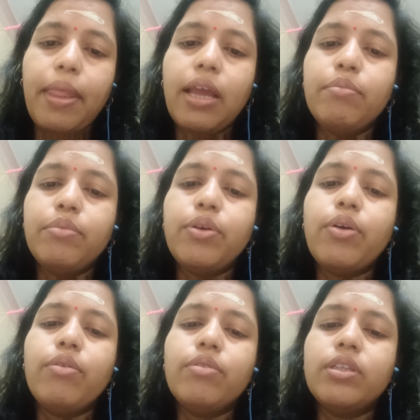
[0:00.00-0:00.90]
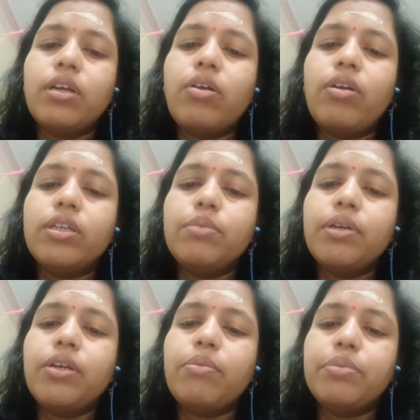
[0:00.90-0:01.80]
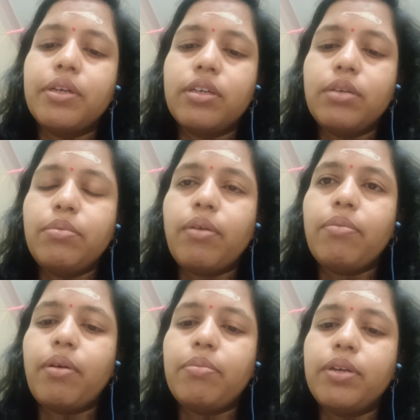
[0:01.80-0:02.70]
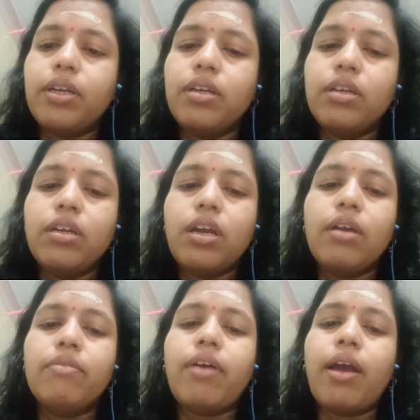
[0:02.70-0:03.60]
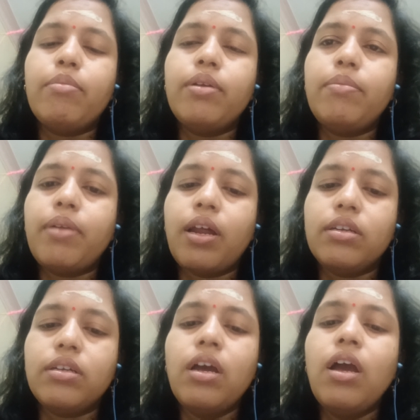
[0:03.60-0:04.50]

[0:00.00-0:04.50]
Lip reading: embryo with an ultimate objective of obtaining a viable plant.